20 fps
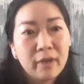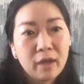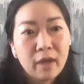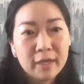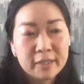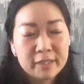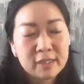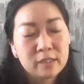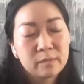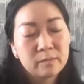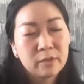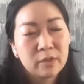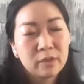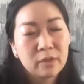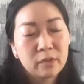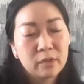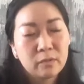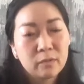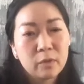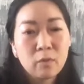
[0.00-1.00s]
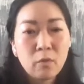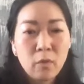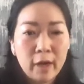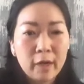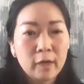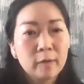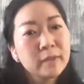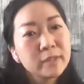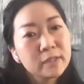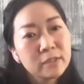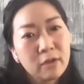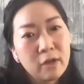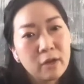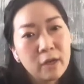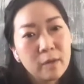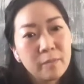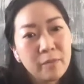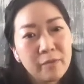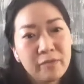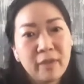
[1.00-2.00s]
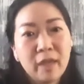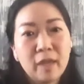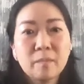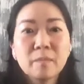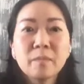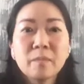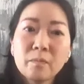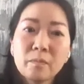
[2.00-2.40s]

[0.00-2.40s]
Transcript: customer requirements are, but then